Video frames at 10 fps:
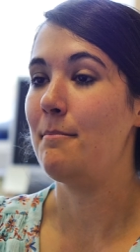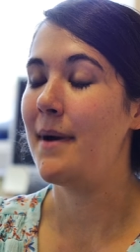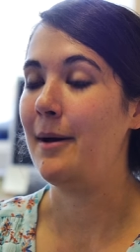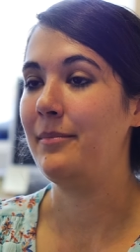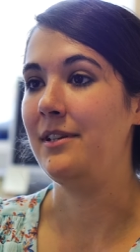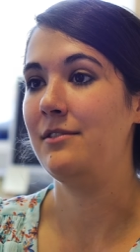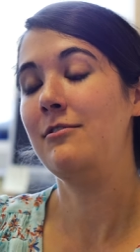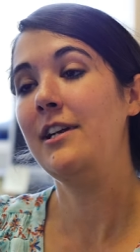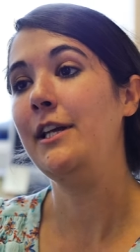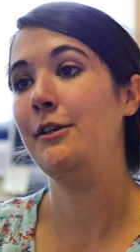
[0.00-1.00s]
map these
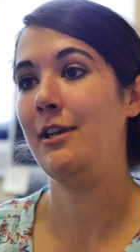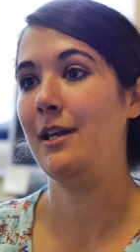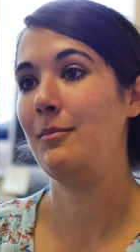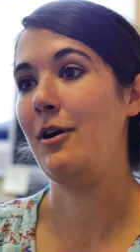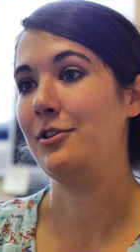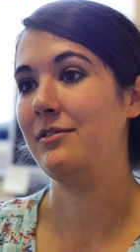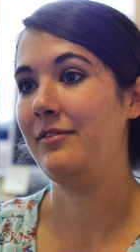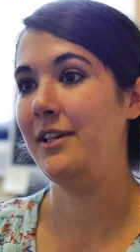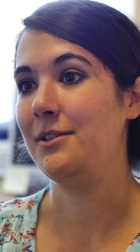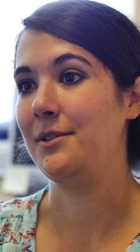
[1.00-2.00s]
really unique Martian
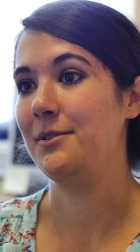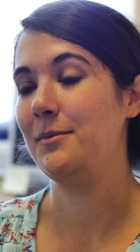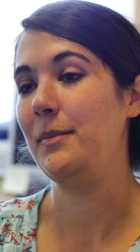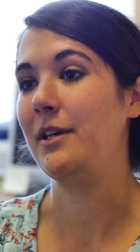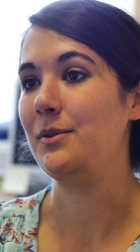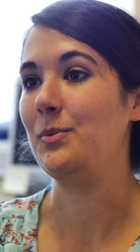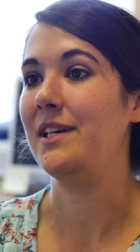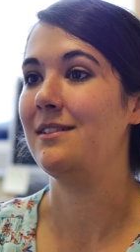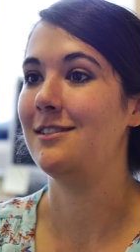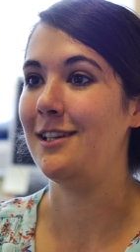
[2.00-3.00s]
features because we
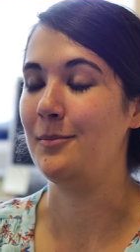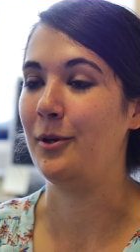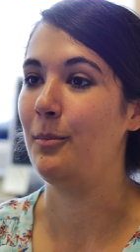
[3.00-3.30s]
can see them on a